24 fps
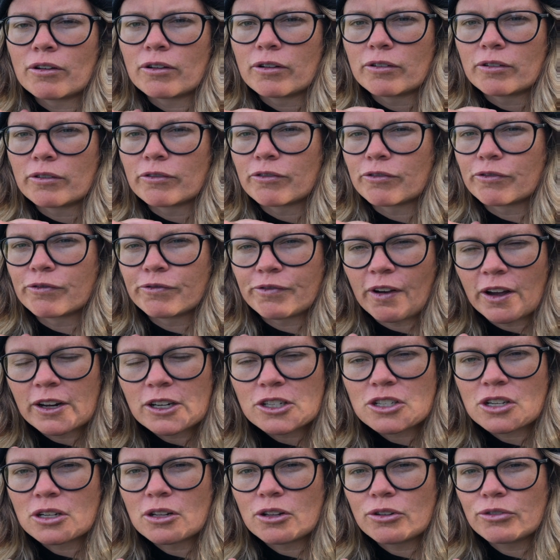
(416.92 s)

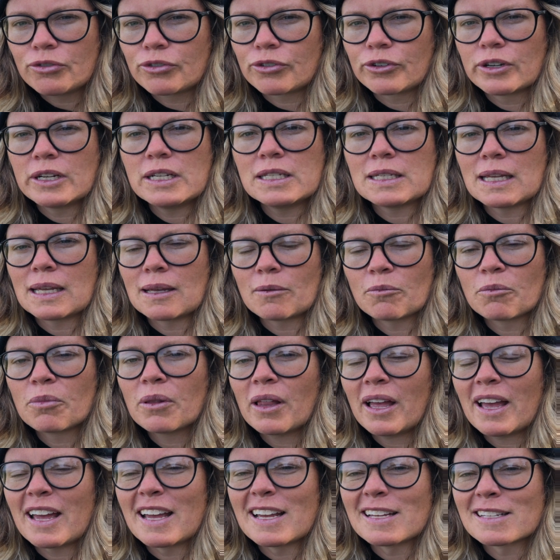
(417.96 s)
functional freezing
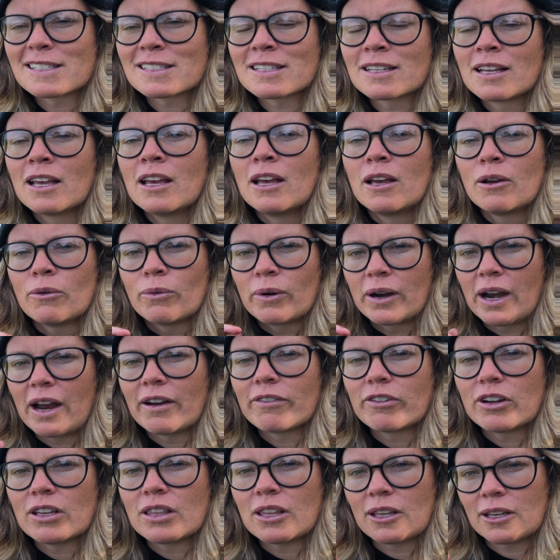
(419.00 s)
place where
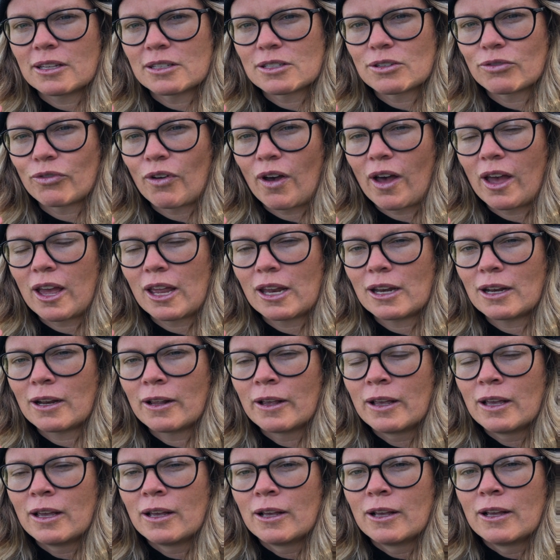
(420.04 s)
everything is fine.
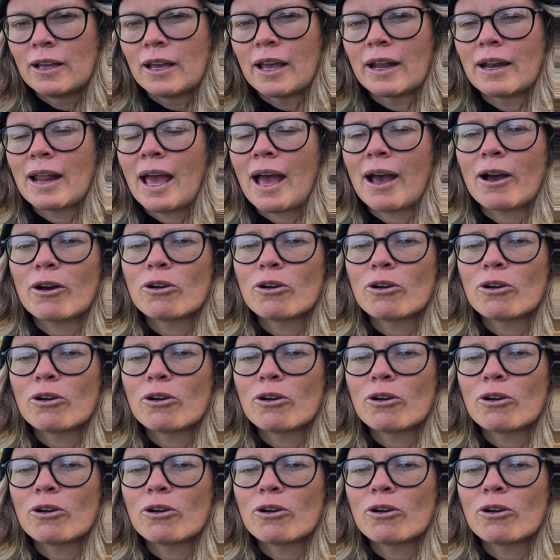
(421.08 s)
And how